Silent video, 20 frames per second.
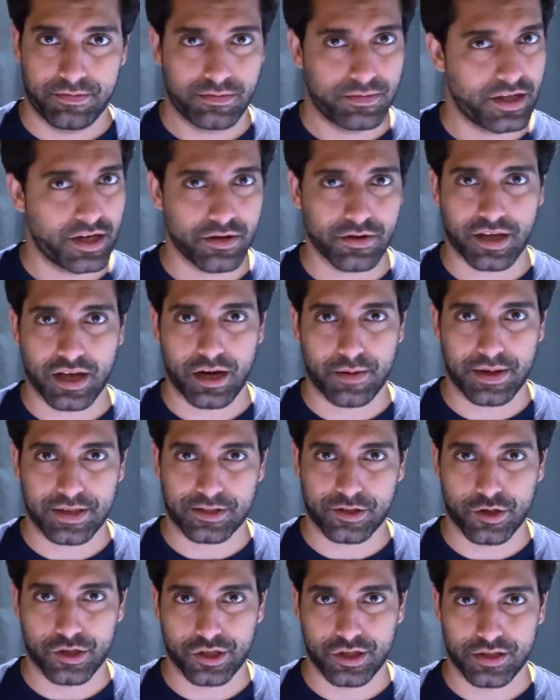They don't care about
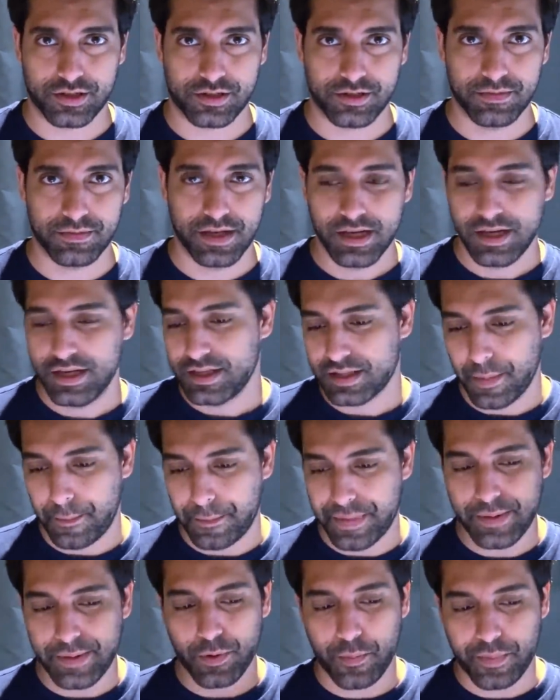socialism. The
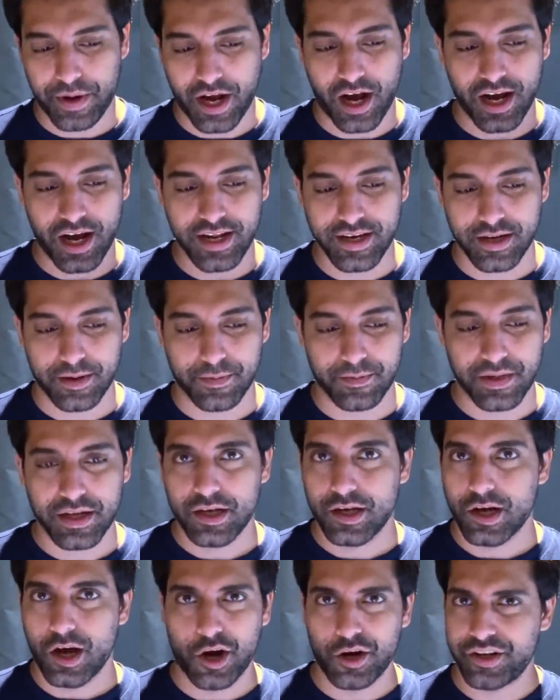people behind them
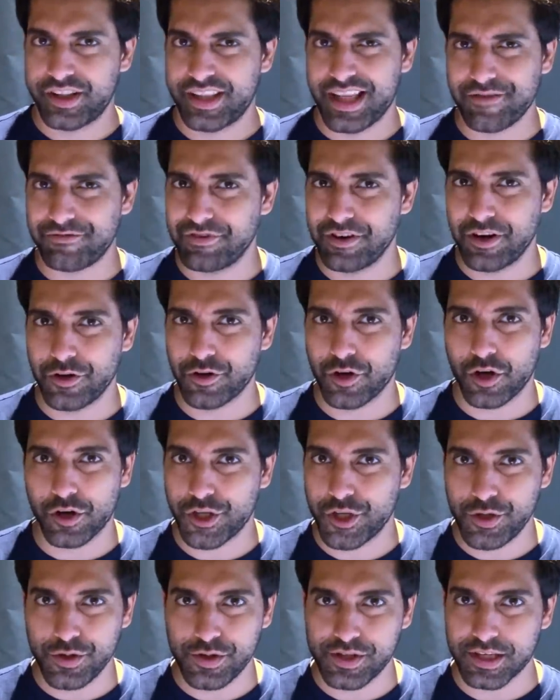are definitely not
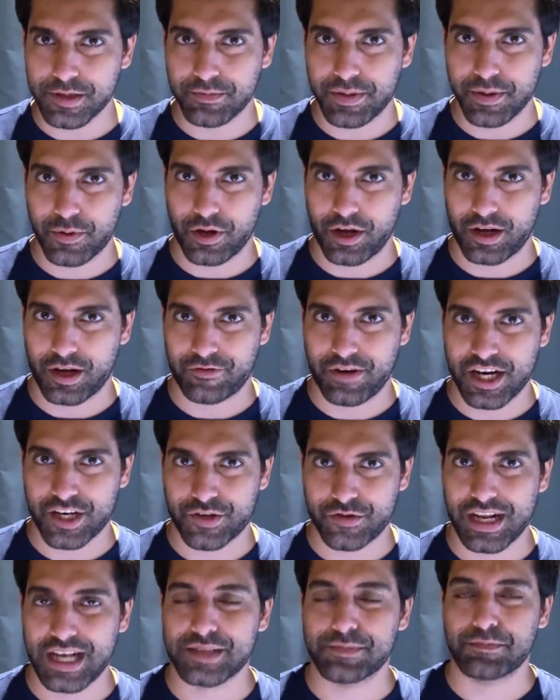using people like
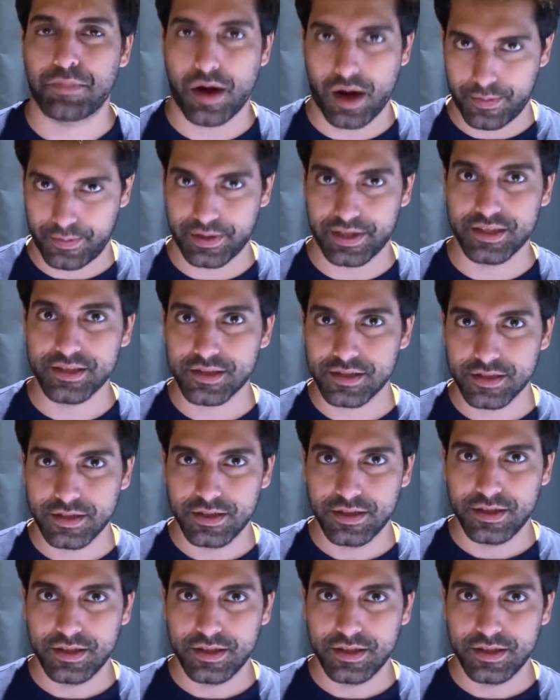Rashford as puppets,